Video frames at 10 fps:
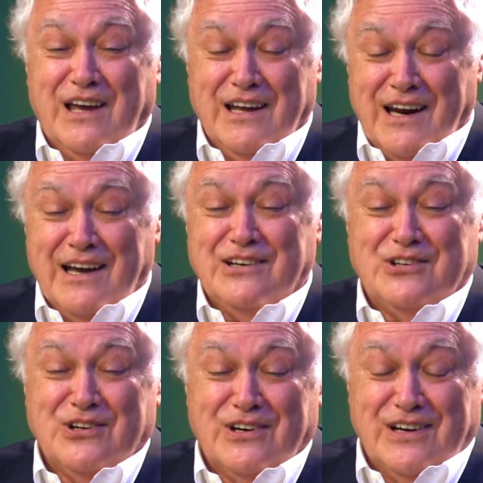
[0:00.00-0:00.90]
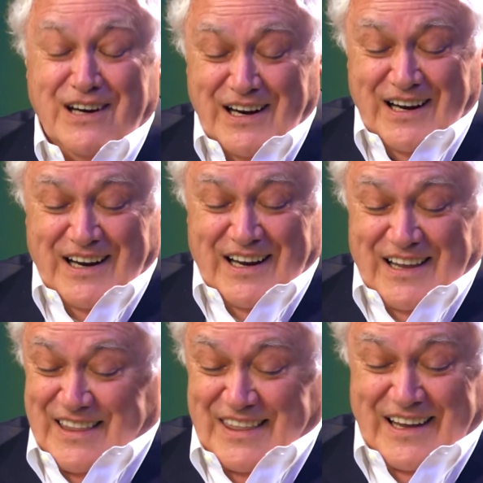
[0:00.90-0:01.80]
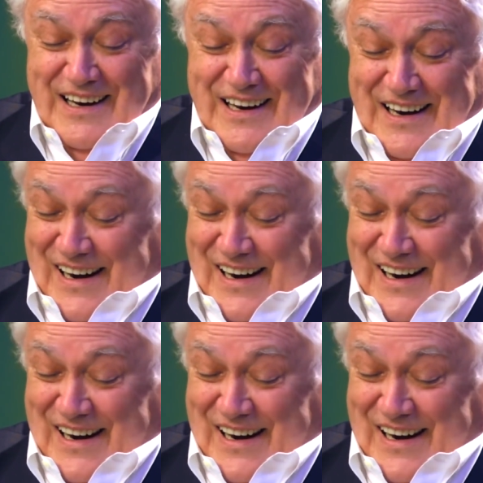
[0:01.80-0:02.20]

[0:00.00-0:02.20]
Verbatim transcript: connection that